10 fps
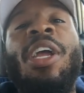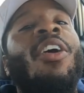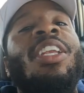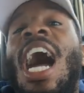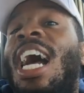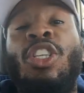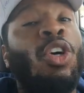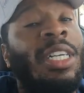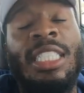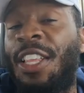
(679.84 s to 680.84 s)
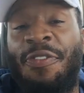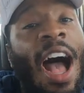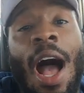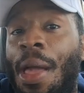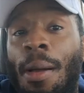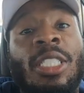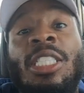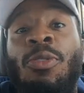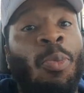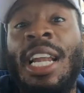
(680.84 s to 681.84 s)
we are not doing just fine, man. I was
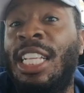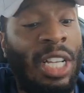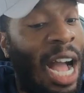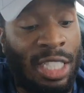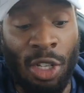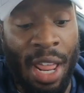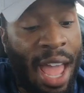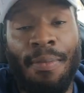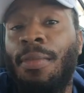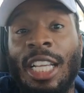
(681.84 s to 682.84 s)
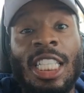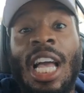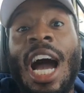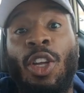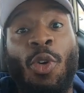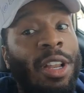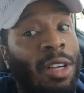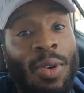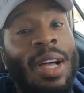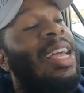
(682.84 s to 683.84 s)
just want to let you guys know that. It's kind of
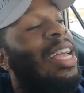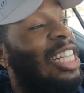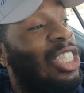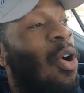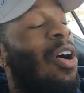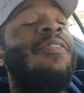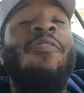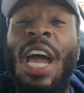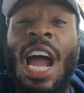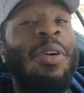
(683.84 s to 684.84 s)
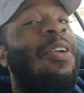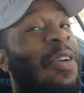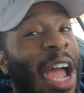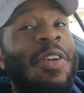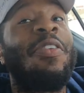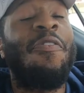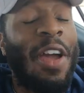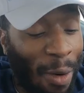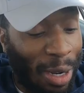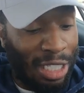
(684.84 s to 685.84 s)
critical. It's going very, very,
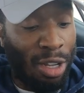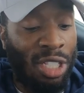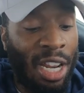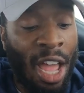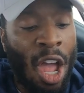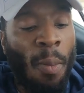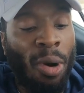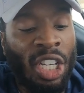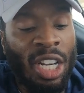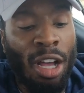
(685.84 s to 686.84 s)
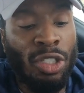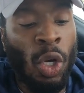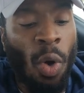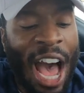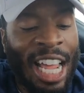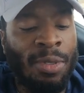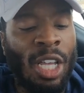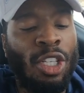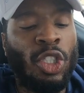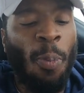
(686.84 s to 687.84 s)
very slow today. Portillo's two
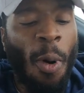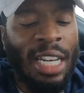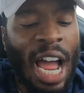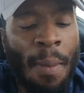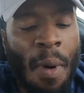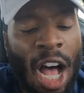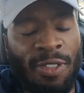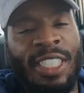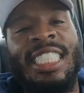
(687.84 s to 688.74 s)
items, 2.9 miles for